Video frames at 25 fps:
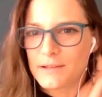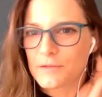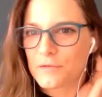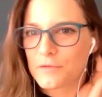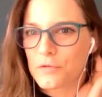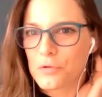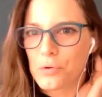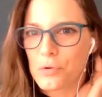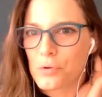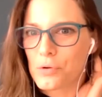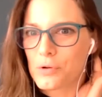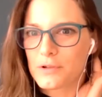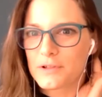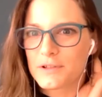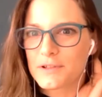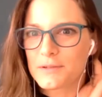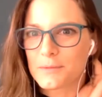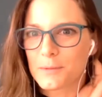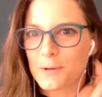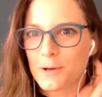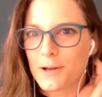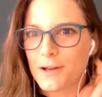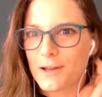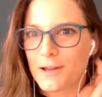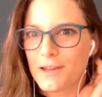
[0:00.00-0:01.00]
of course,
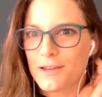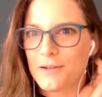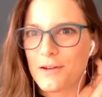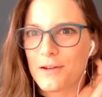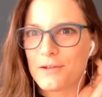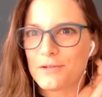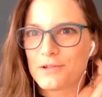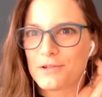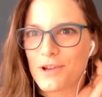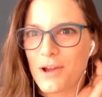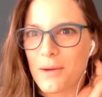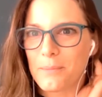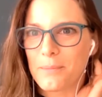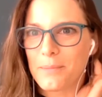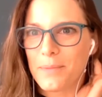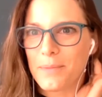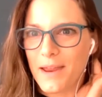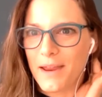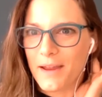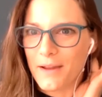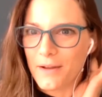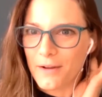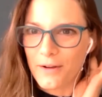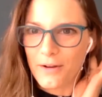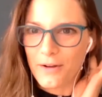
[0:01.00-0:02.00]
were,
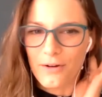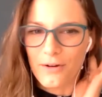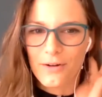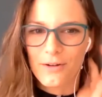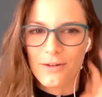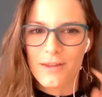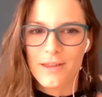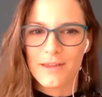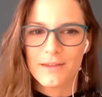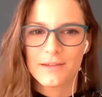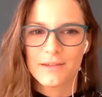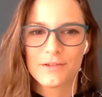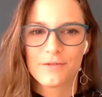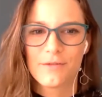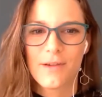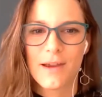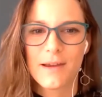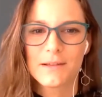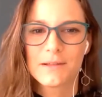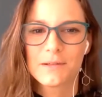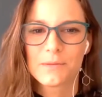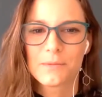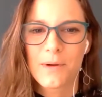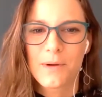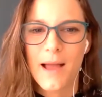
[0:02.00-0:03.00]
jumping on this
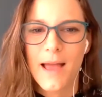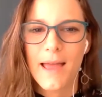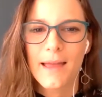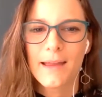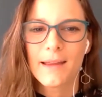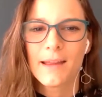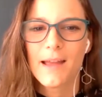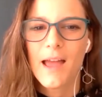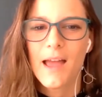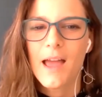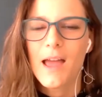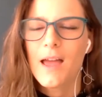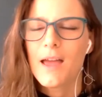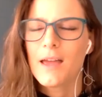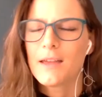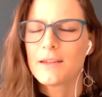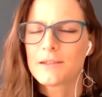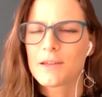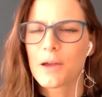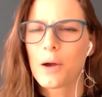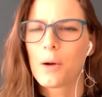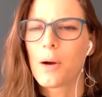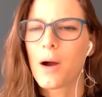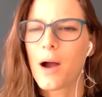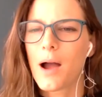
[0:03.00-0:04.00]
straight away.
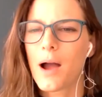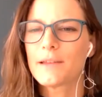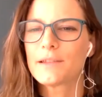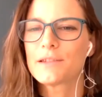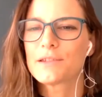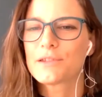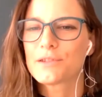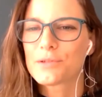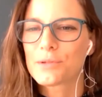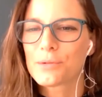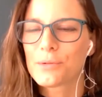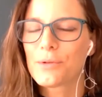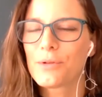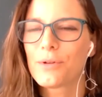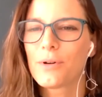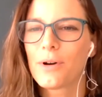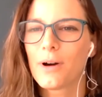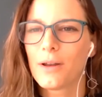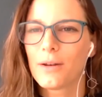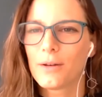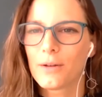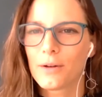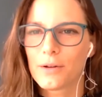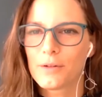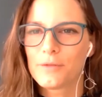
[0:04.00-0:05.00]
So I saw
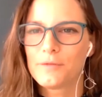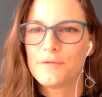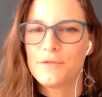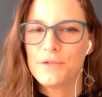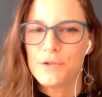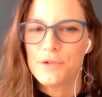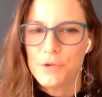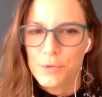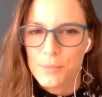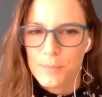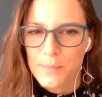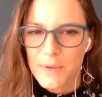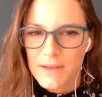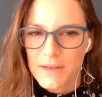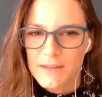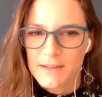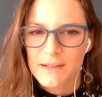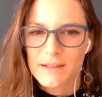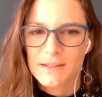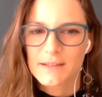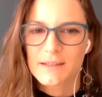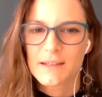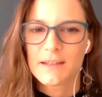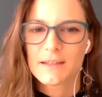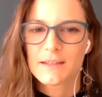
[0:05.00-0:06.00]
a lot of new
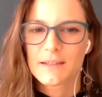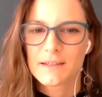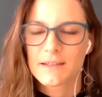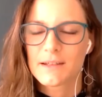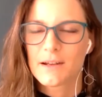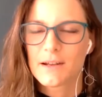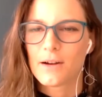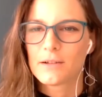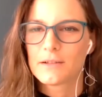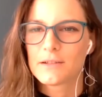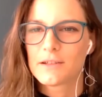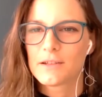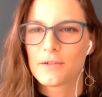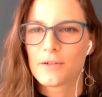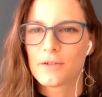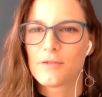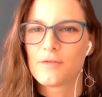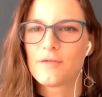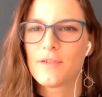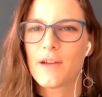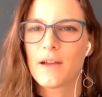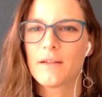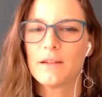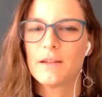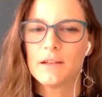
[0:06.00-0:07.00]
businesses starting on
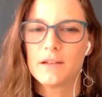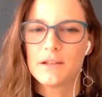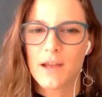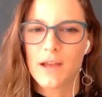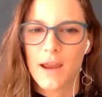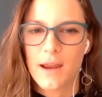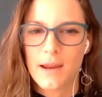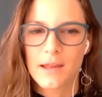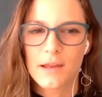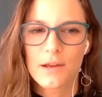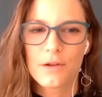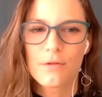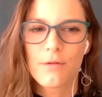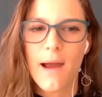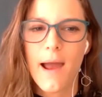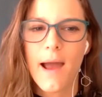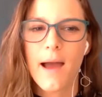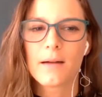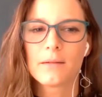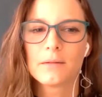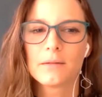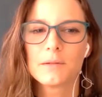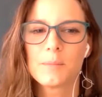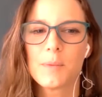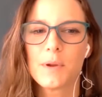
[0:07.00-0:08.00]
very shaky
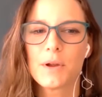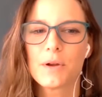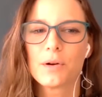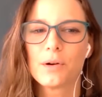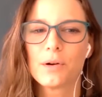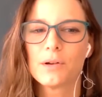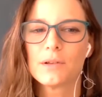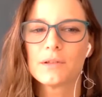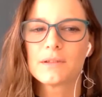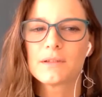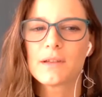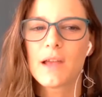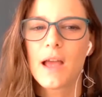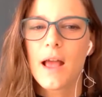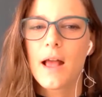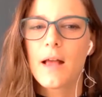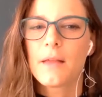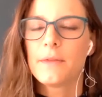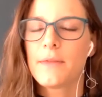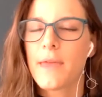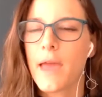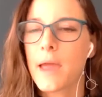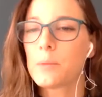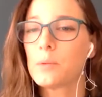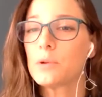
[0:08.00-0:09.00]
ground because
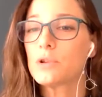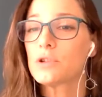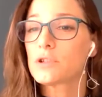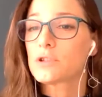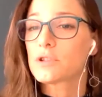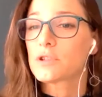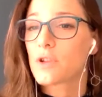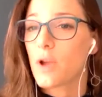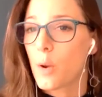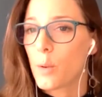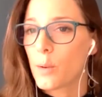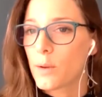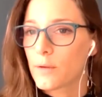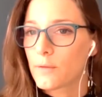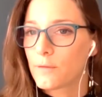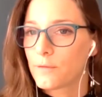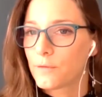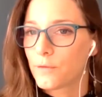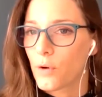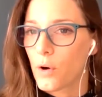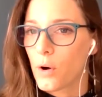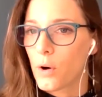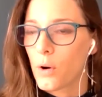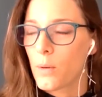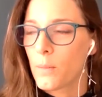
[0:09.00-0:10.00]
they were just going
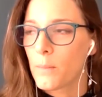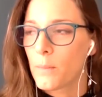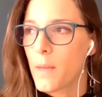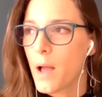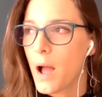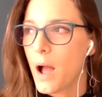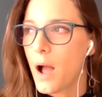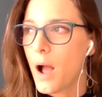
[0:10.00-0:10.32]
from